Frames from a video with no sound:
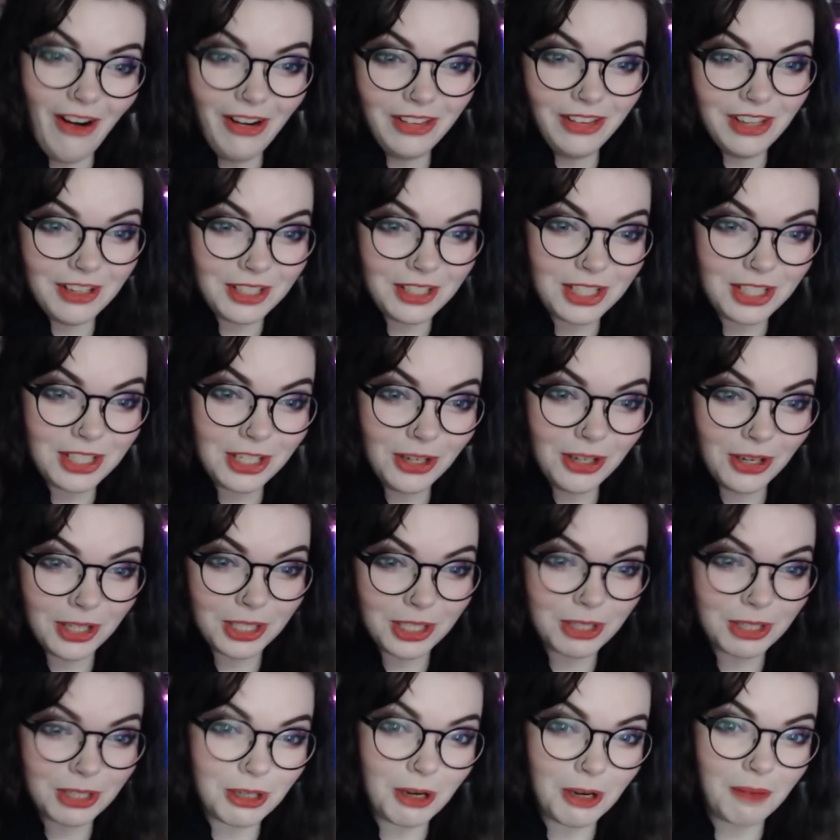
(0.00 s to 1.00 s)
the shore
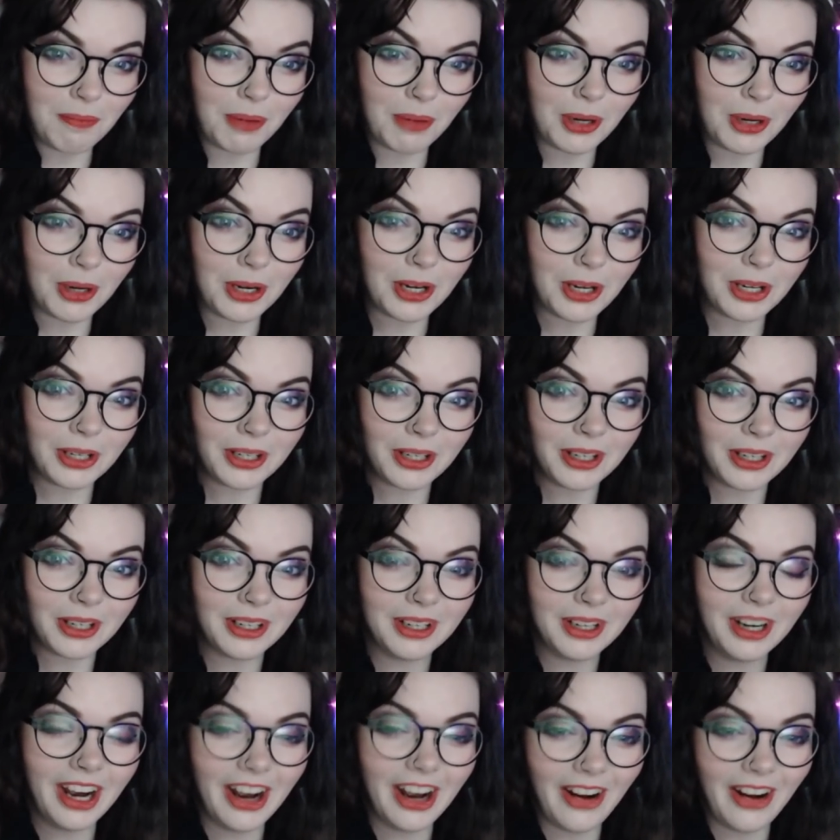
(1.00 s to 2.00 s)
trooper!
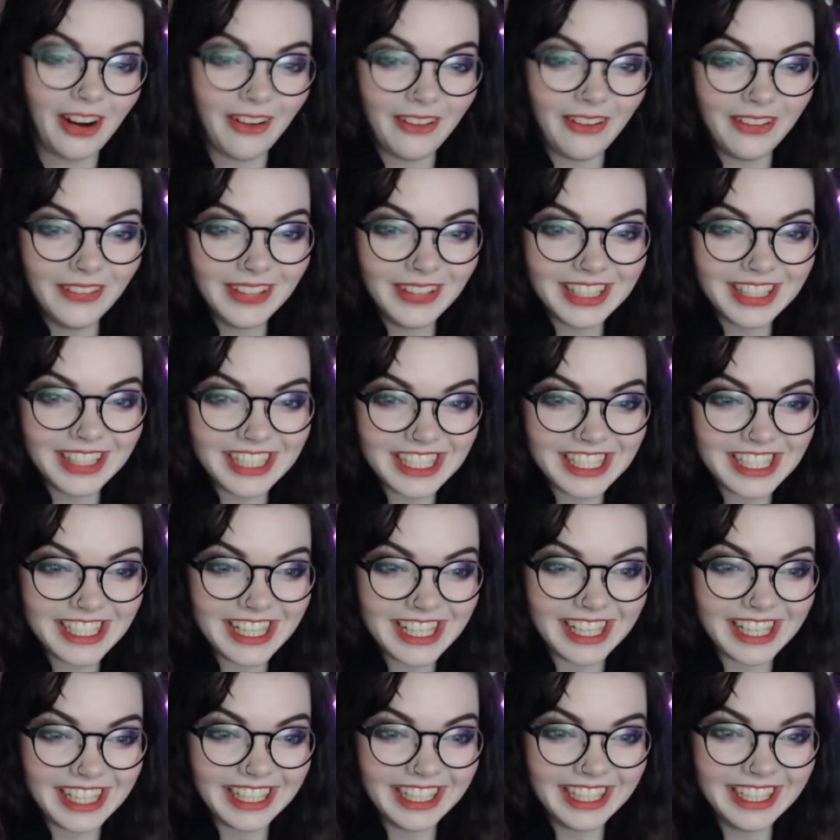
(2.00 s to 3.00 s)
Holy
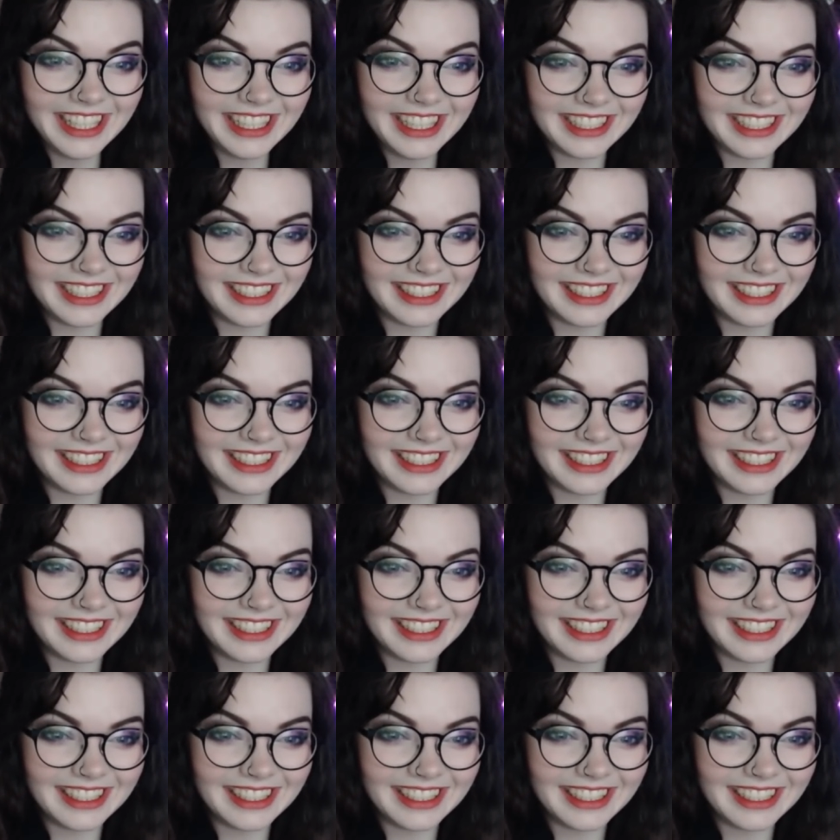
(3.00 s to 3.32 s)
shit!